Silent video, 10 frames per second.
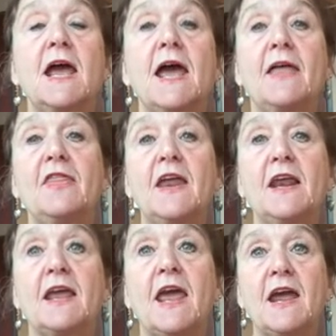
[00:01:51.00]
And then
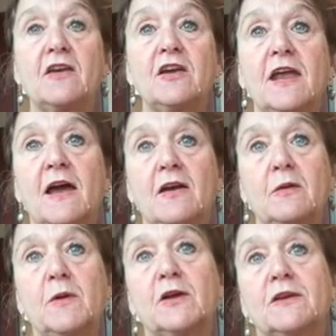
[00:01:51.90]
in Canyon County,
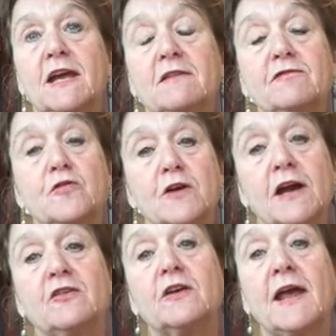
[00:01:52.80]
we only have
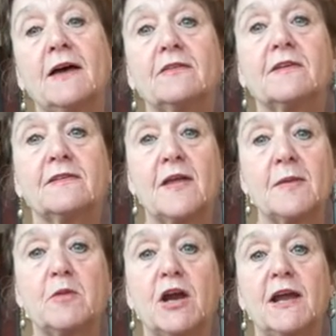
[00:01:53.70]
400 houses on
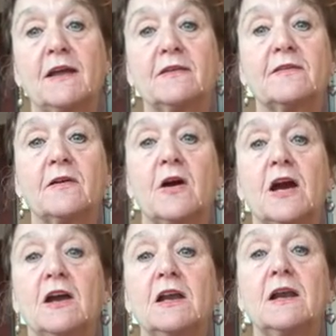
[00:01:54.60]
the market. So
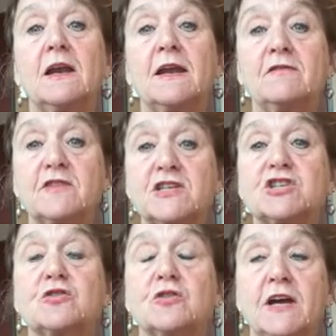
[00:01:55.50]
our
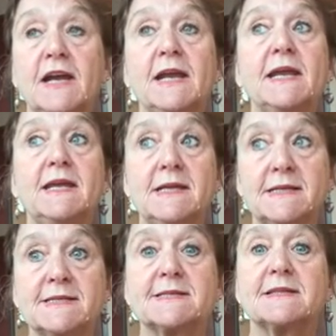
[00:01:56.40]
inventory
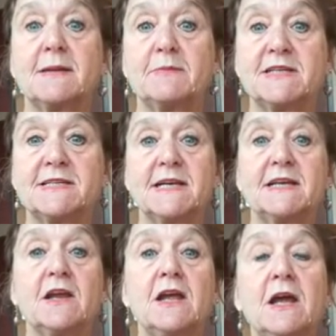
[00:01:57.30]
is
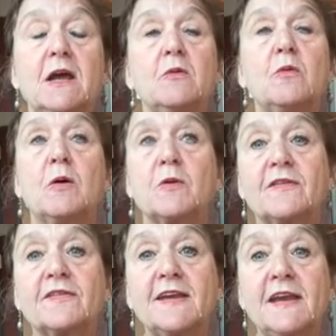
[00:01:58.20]
limited. What we're
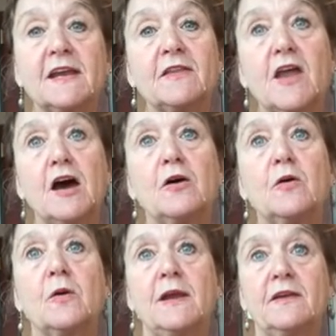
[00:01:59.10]
seeing
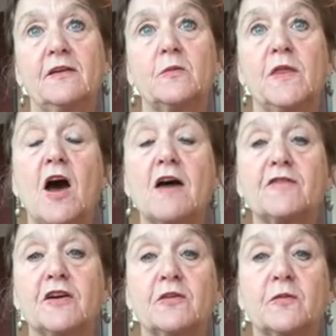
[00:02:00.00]
though is with
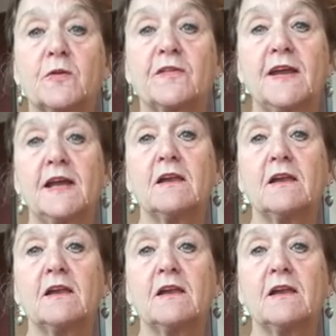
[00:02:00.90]
offers, we're seeing a